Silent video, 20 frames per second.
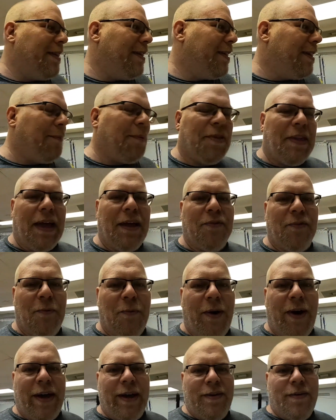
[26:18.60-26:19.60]
couple thousand
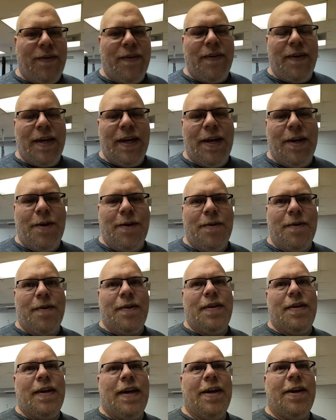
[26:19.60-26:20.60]
watts. You know,
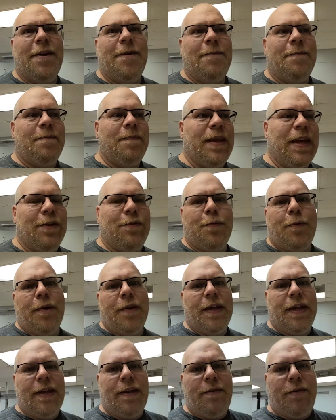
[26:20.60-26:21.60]
that's where
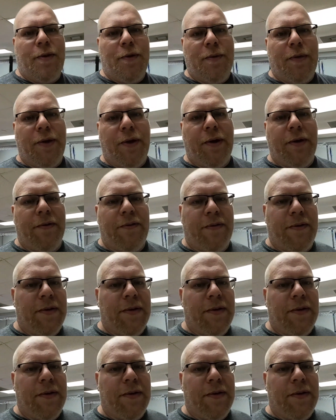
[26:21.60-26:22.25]
the 2/3